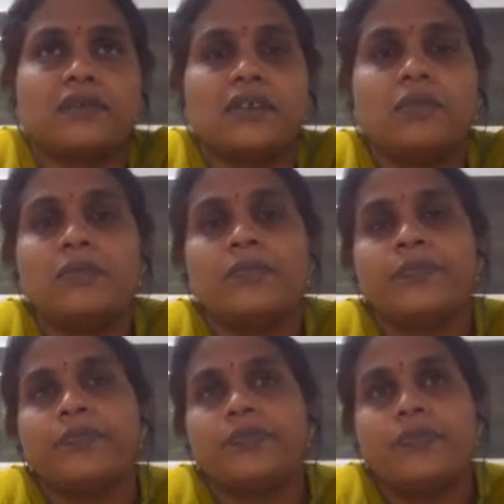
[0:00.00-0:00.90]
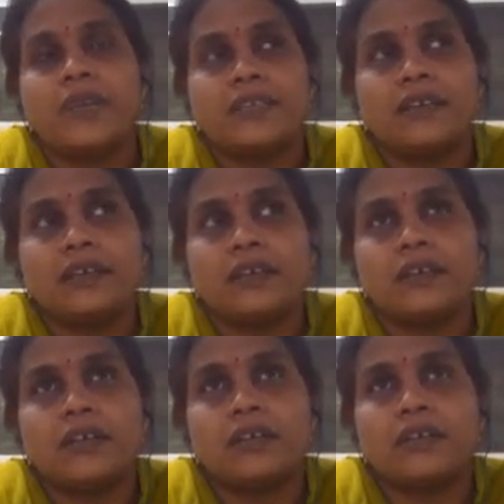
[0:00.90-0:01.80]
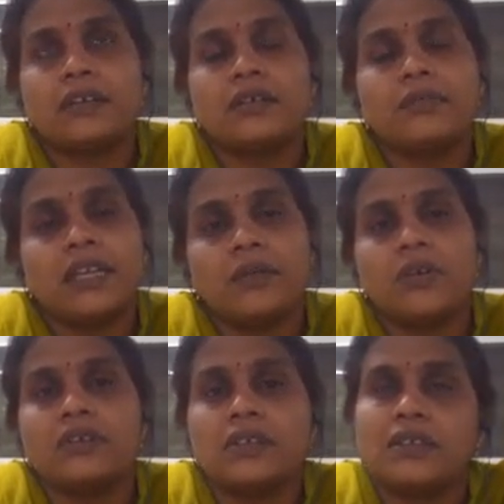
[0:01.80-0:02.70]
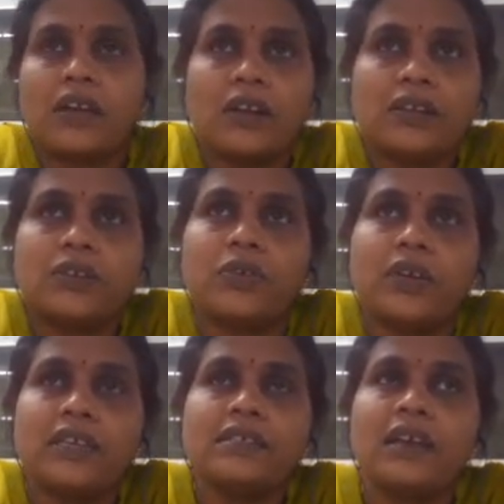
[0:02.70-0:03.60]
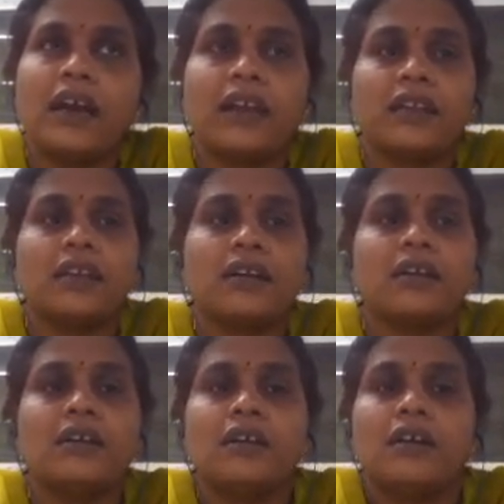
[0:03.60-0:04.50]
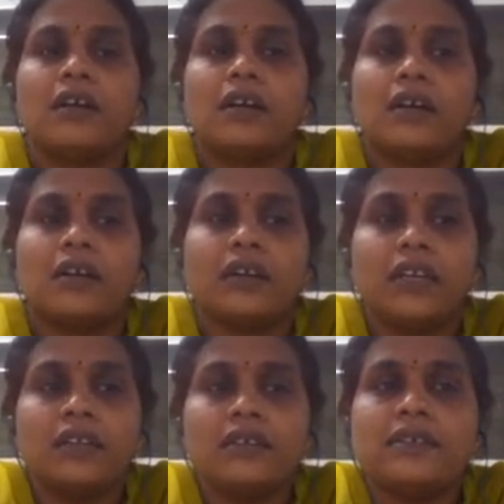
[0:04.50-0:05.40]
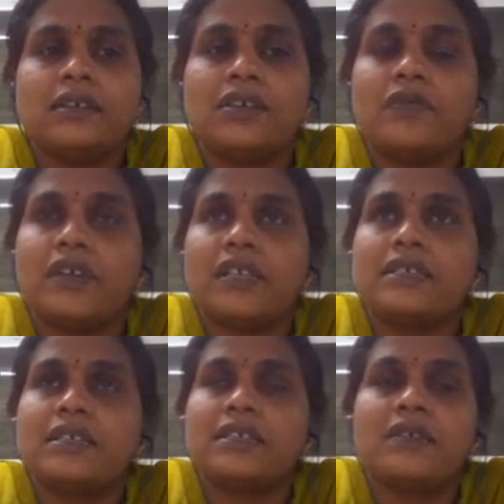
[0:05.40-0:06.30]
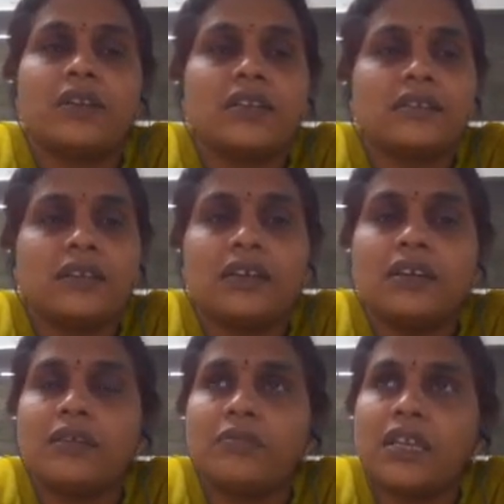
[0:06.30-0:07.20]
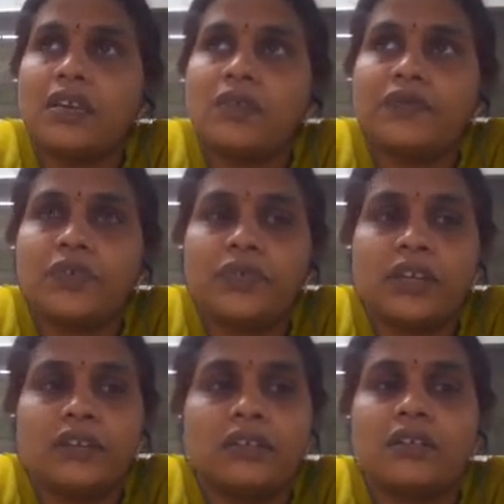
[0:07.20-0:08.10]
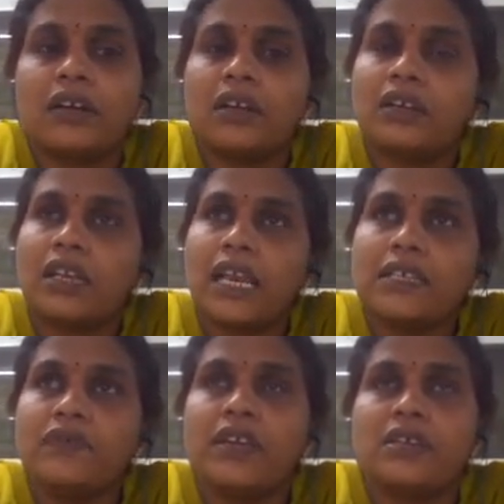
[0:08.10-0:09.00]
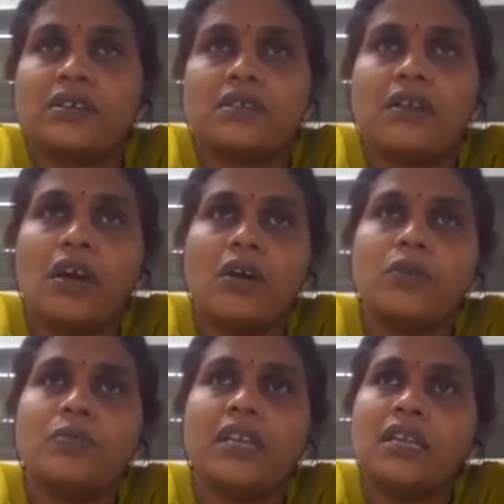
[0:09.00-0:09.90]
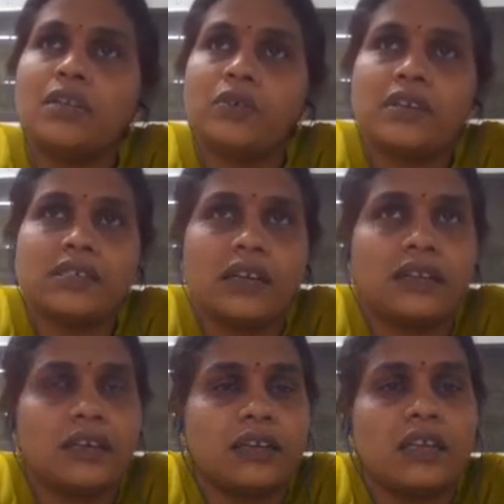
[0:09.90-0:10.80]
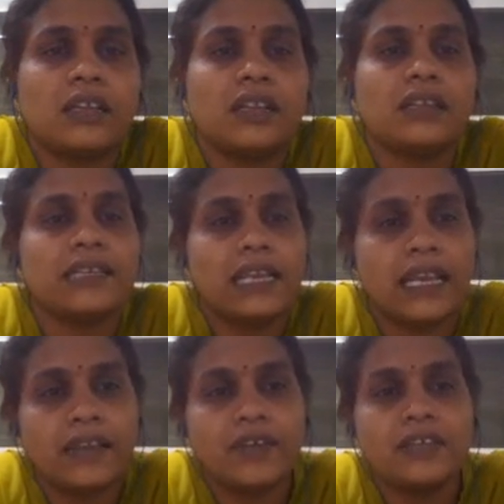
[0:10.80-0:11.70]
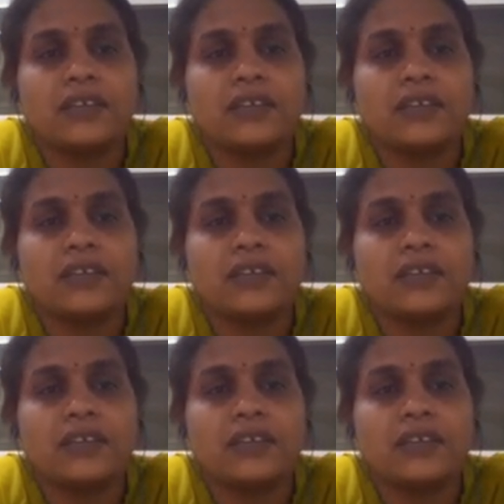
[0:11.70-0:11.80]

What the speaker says: some basic building blocks that are called tokens. And in this session, we'll see what is the meaning of token and the classification. How many tokens are there in C language?